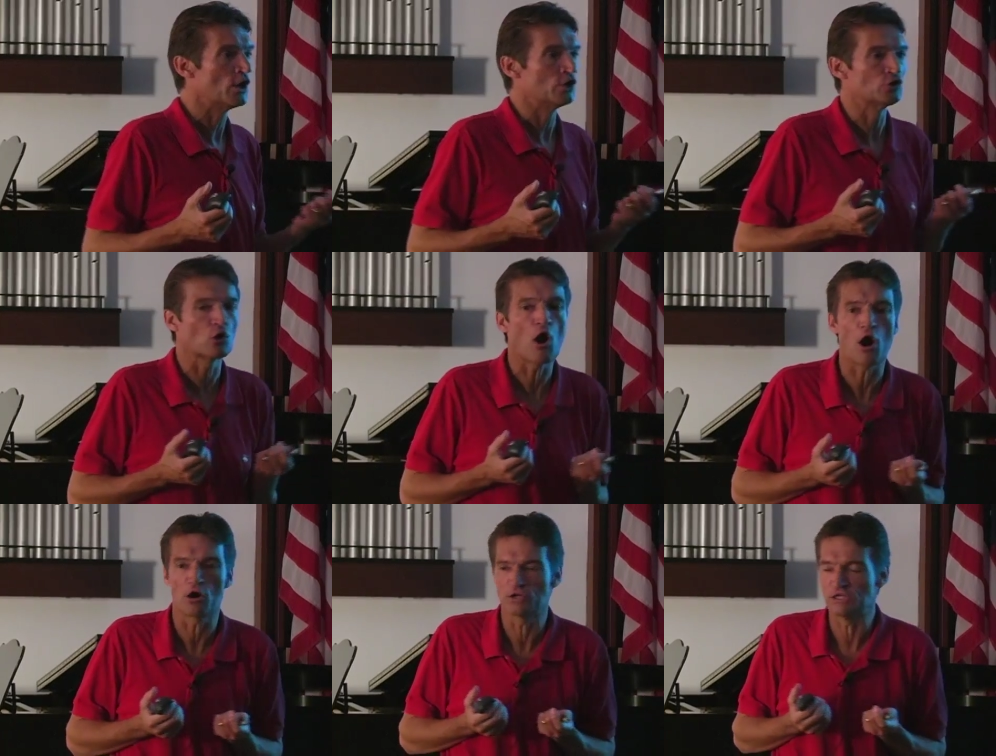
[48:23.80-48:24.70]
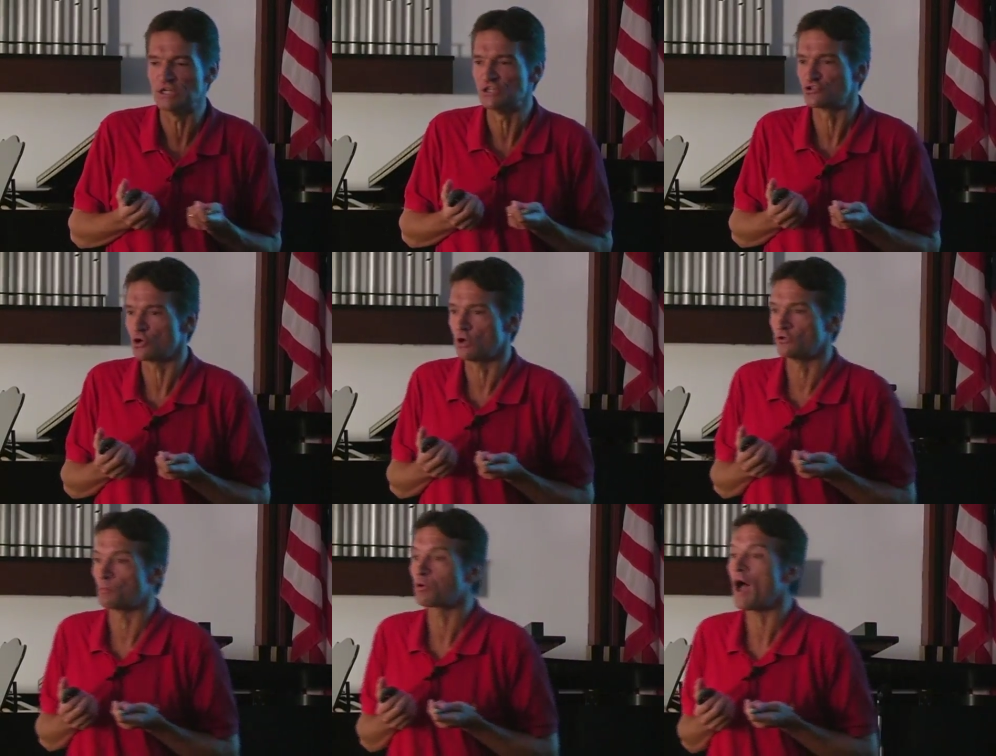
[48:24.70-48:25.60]
your heart is
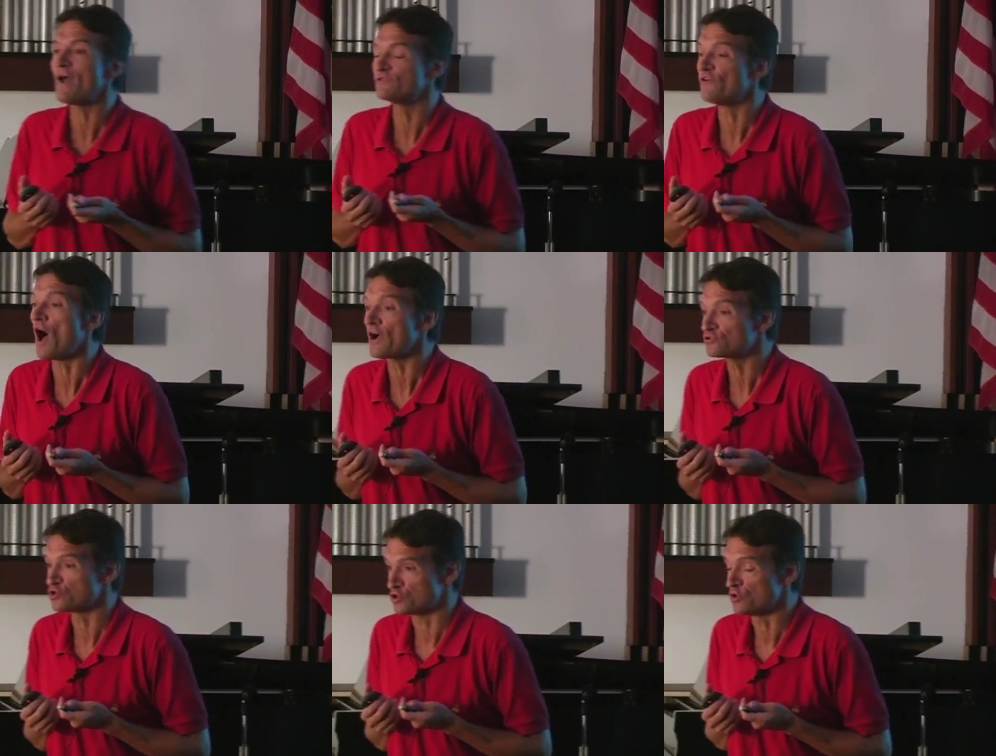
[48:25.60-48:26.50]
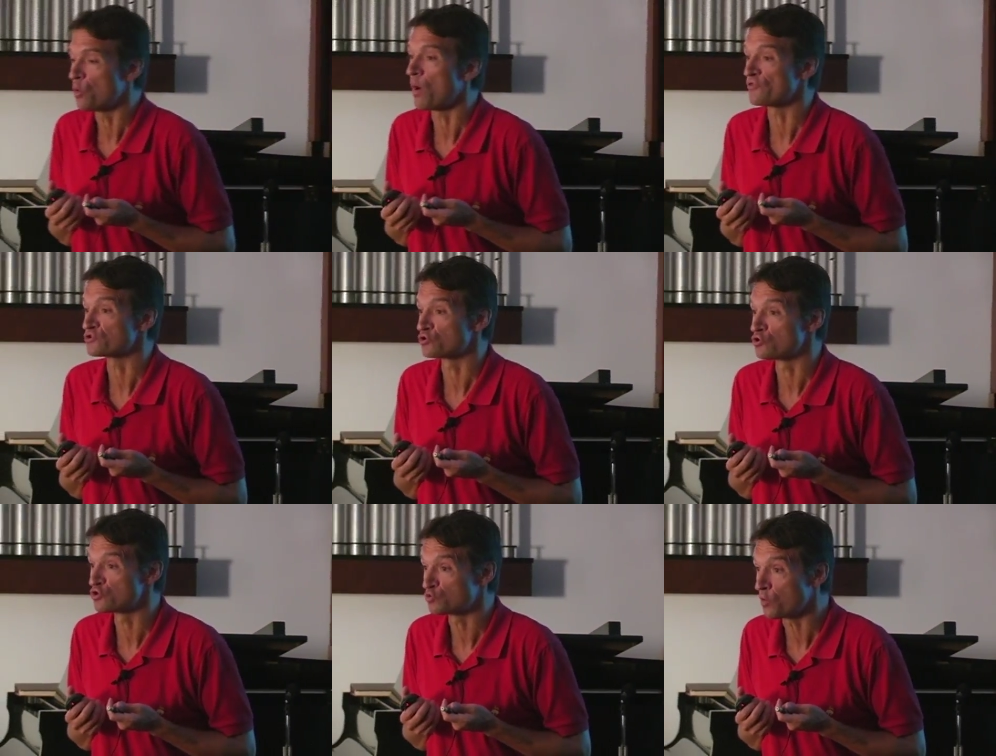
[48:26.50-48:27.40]
deprived of oxygen while the
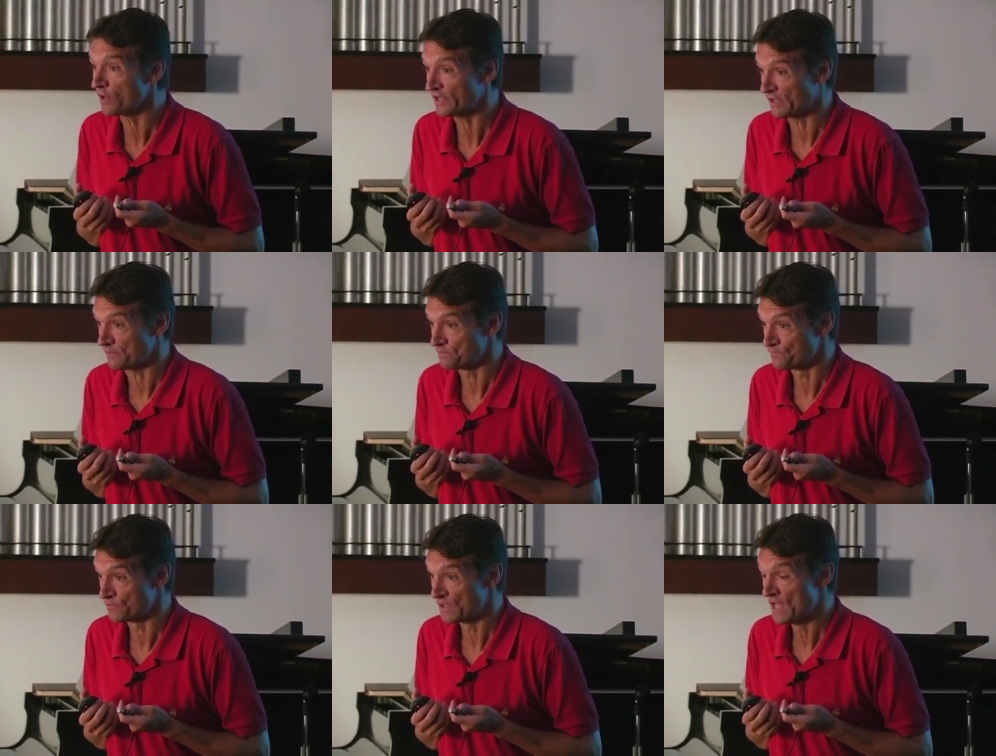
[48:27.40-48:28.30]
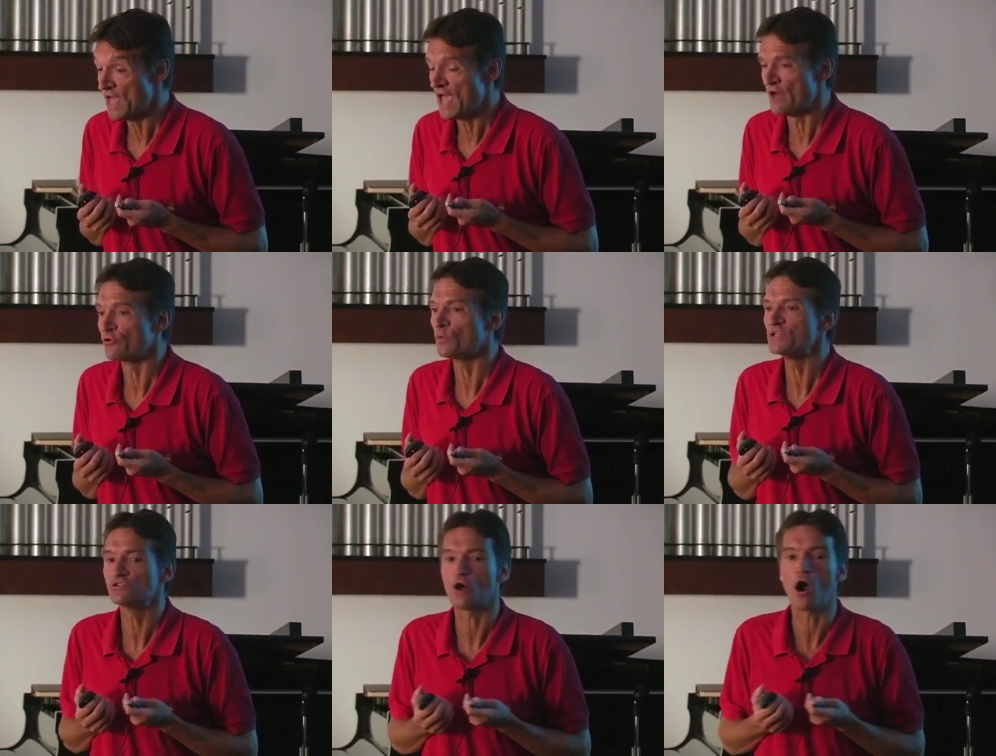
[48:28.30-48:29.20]
surgeon's working. And the
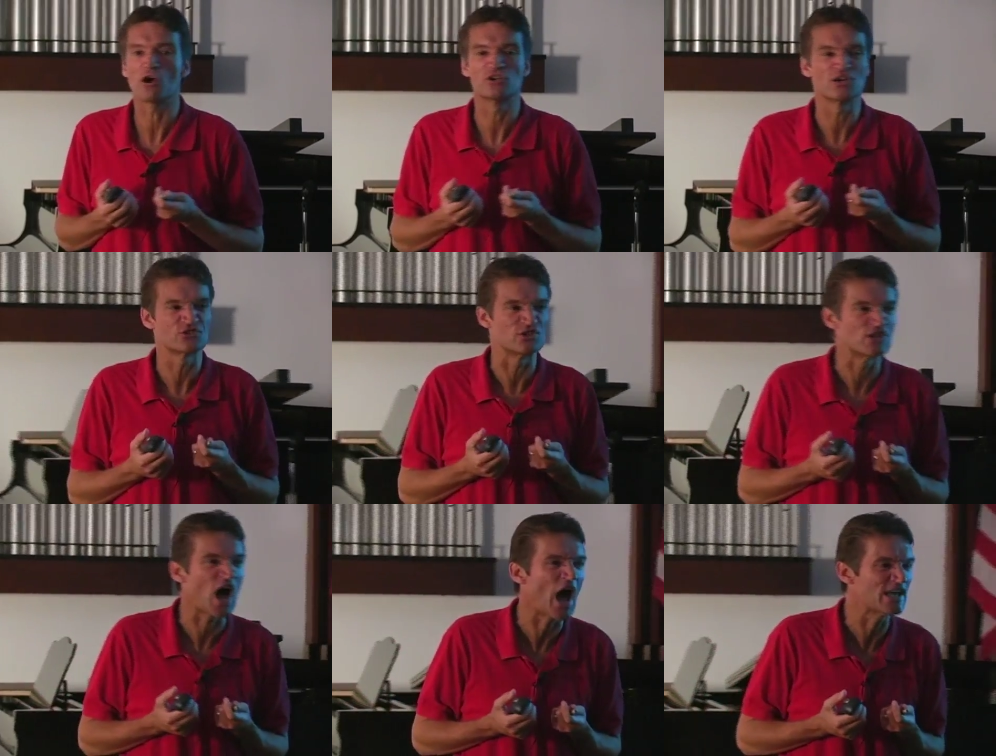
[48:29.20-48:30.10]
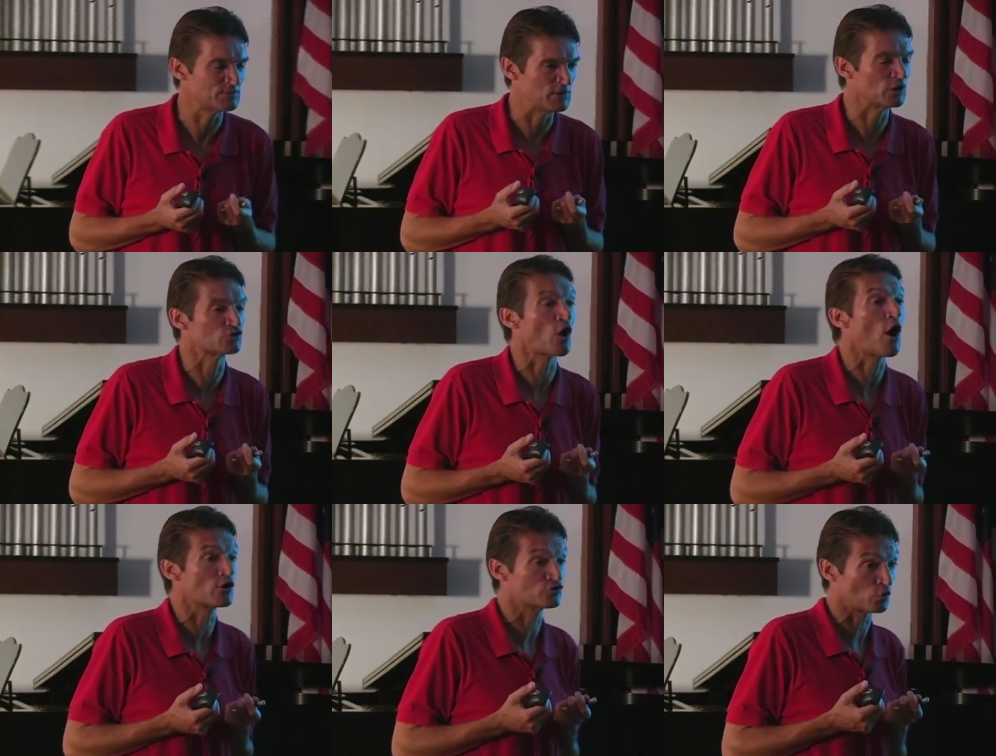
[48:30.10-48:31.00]
reason the heart doesn't die is because the
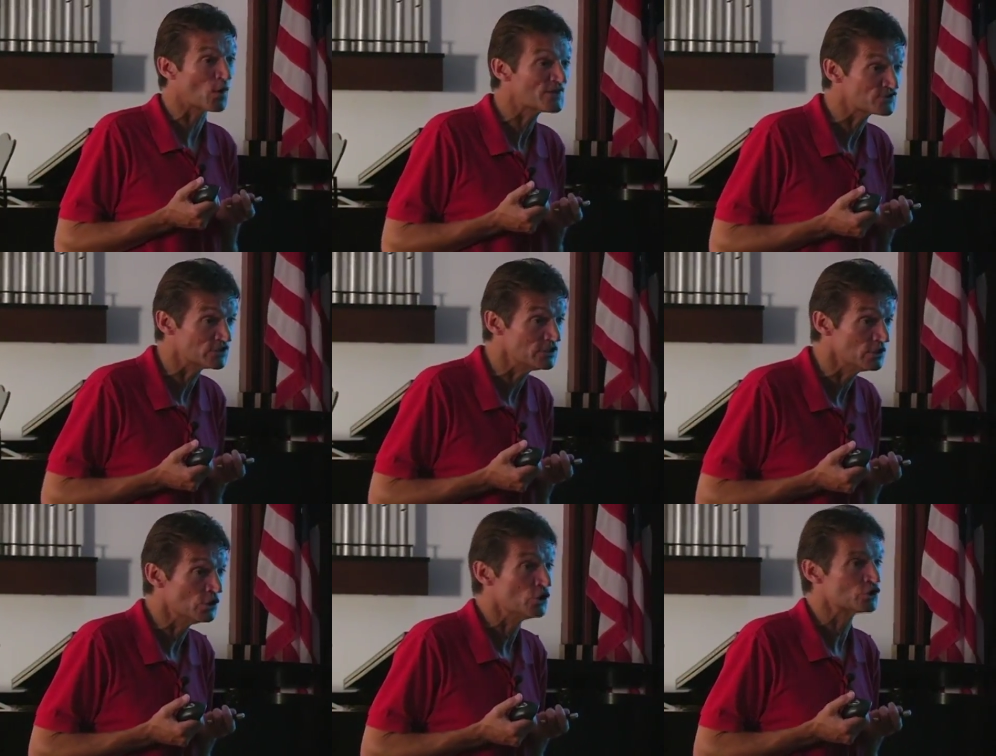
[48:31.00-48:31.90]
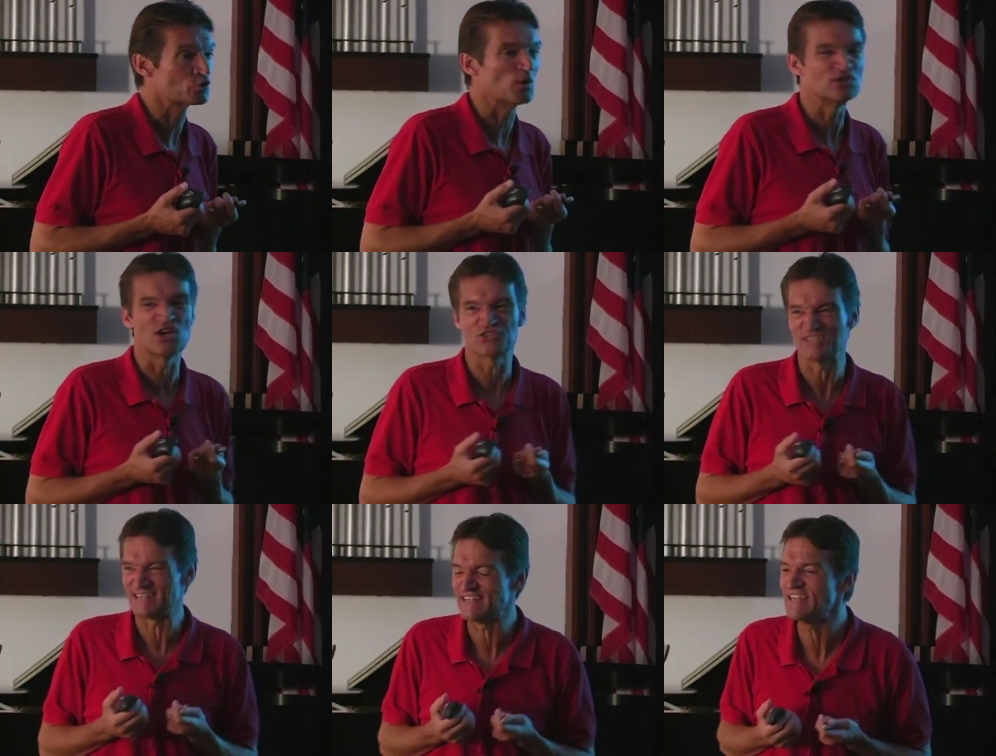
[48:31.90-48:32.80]
heart is arrested, so it
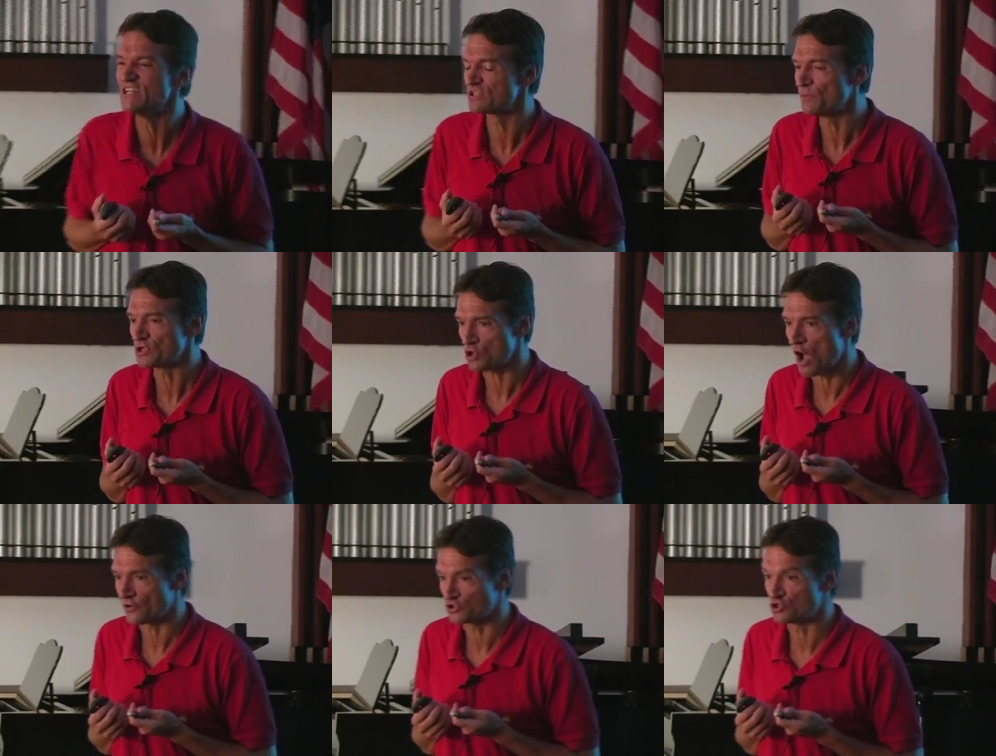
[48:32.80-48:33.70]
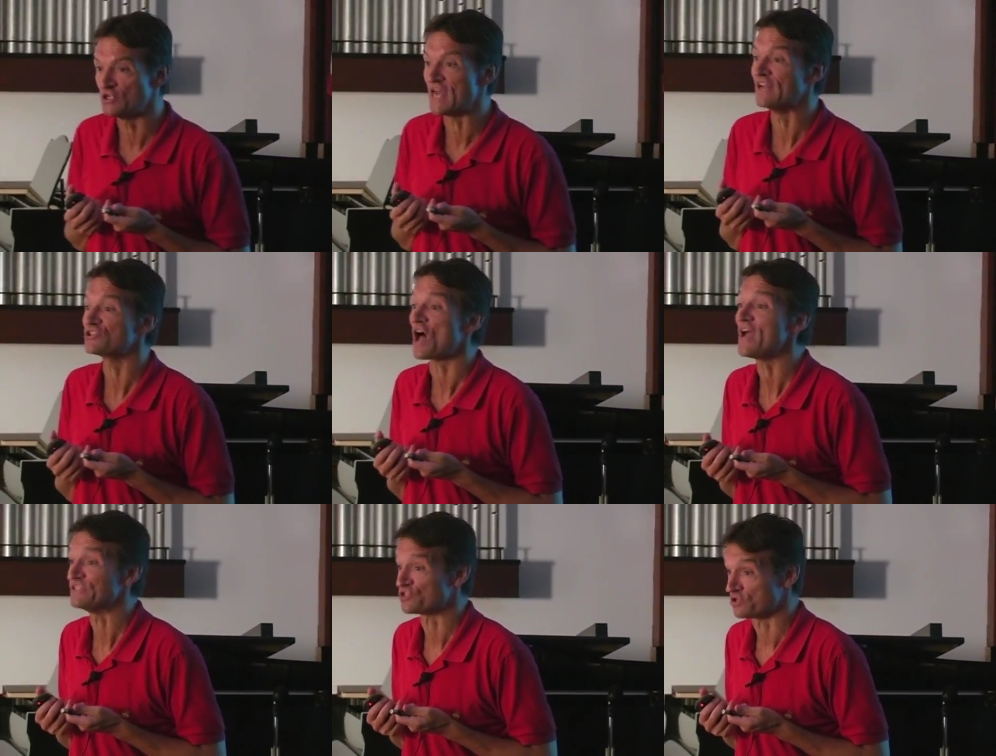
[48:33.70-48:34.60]
doesn't need as much oxygen, and it's
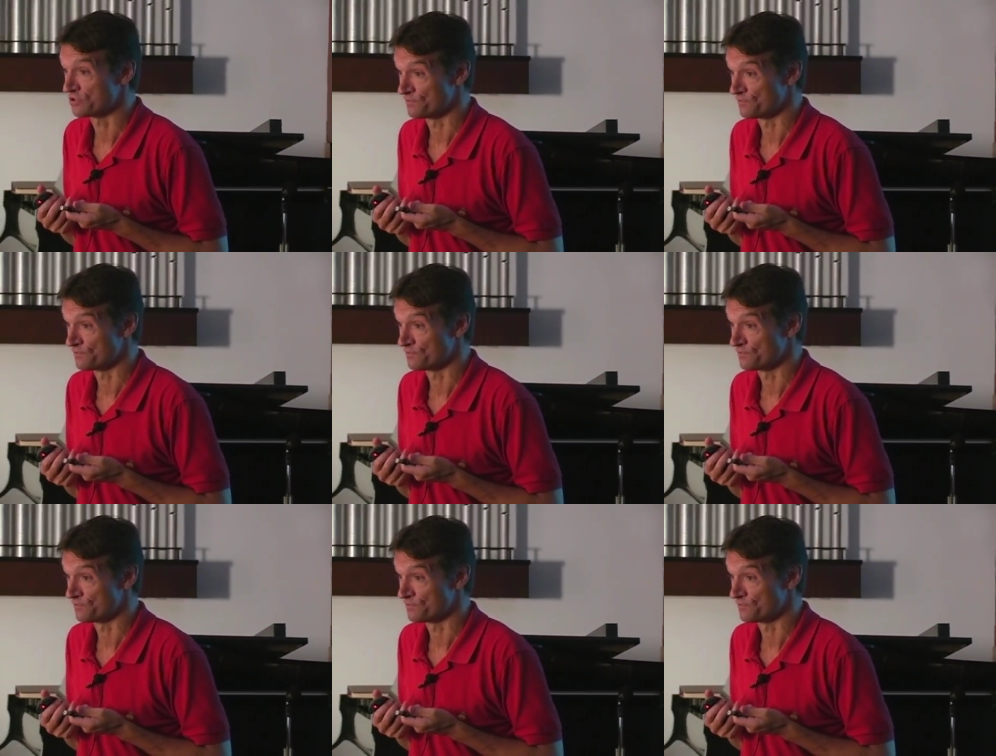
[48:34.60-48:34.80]
iced.